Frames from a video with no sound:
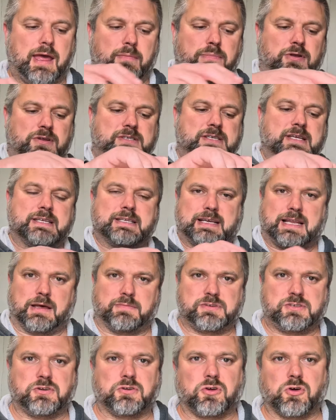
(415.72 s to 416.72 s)
Plus these
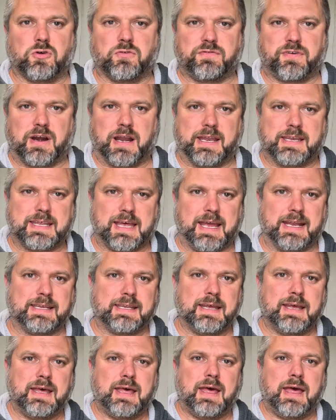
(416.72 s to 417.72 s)
clamps should go fairly
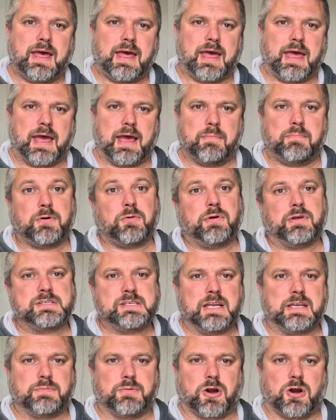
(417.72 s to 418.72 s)
tight, but we'll
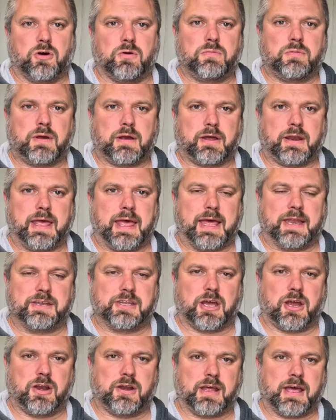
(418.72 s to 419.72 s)
see tomorrow. I'm going to head
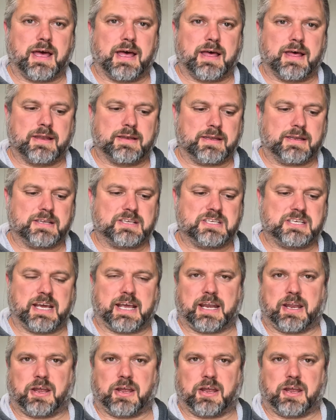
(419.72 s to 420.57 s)
down and check